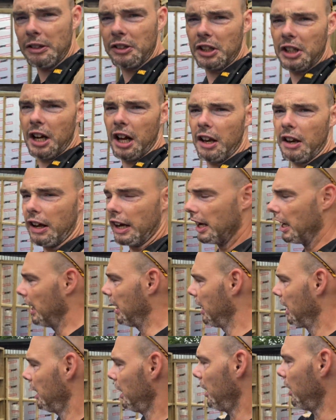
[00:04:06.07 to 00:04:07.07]
to cut like
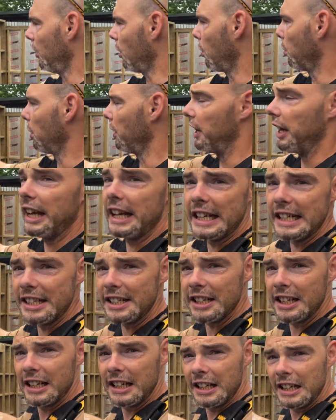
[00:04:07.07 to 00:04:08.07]
all of these
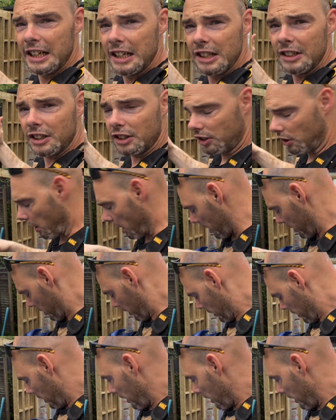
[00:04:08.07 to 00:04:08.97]
to size,